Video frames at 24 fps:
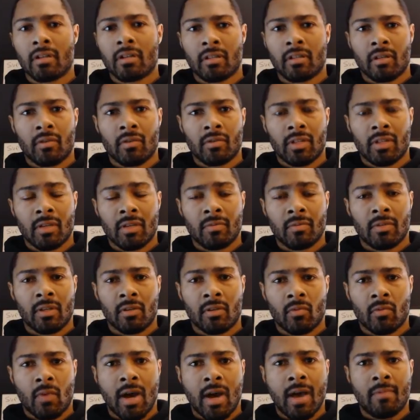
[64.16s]
sure they're still stem
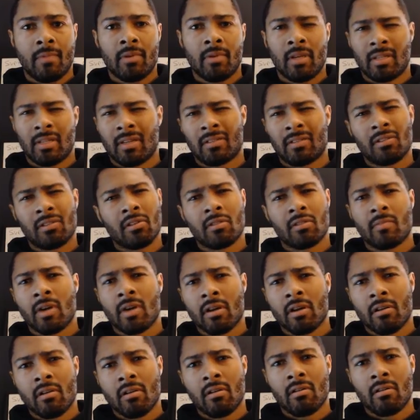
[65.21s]
cells. Why? Because I was
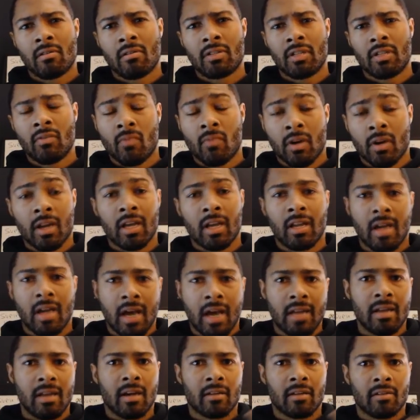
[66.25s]
talking to my girl, and she worked
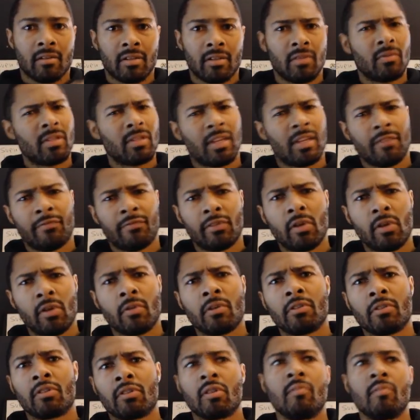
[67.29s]
at an eye doctor. She was saying
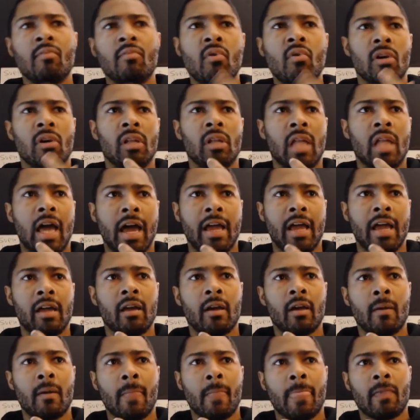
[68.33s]
floaters are more
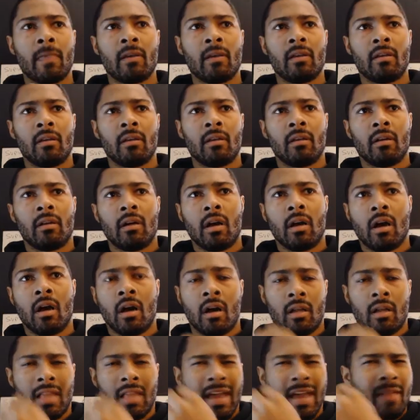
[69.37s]
like
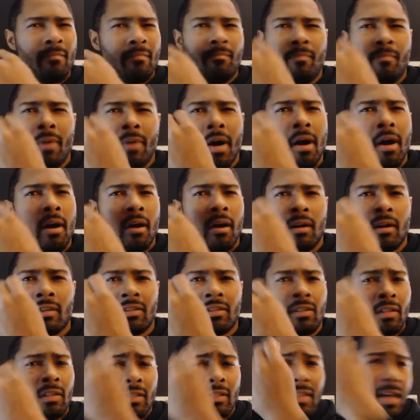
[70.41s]

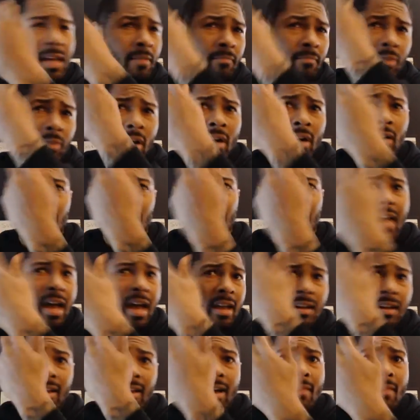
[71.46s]
bugs, look like bugs
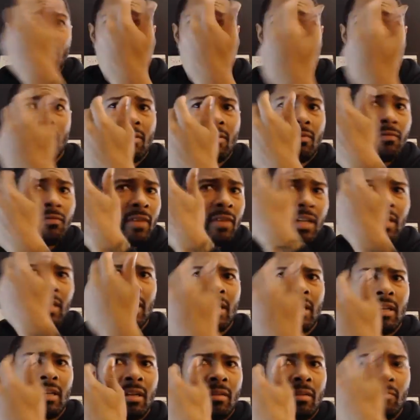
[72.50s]
kind of coming in your
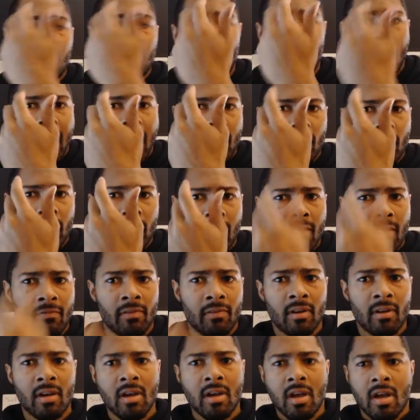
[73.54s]
vision. They're black,
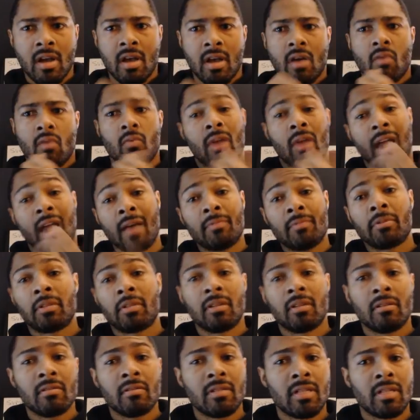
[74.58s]
whatever. What I'm
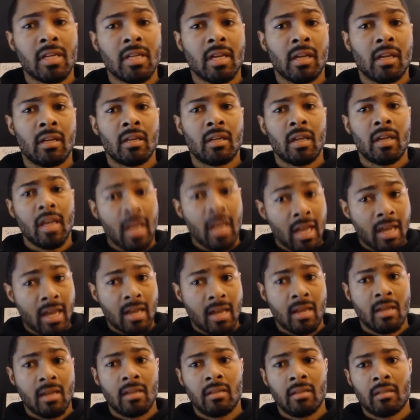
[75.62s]
still seeing
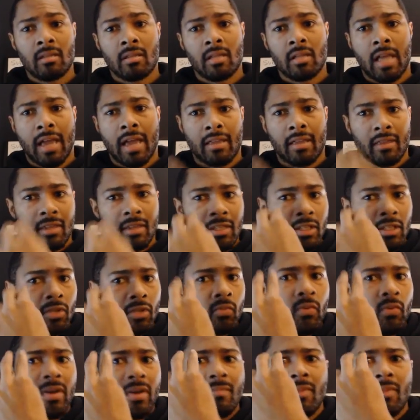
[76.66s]
is like the
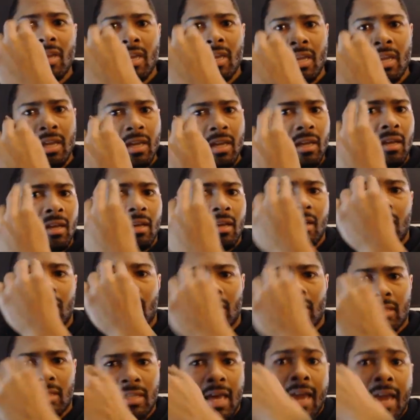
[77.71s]
swimmy
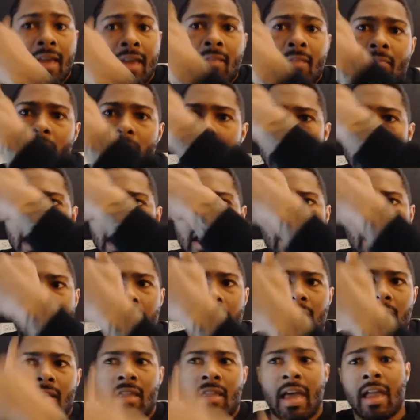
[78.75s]
type,
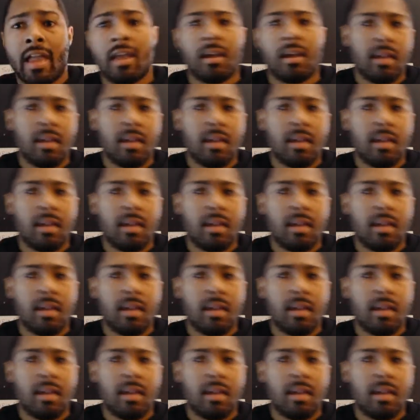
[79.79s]
like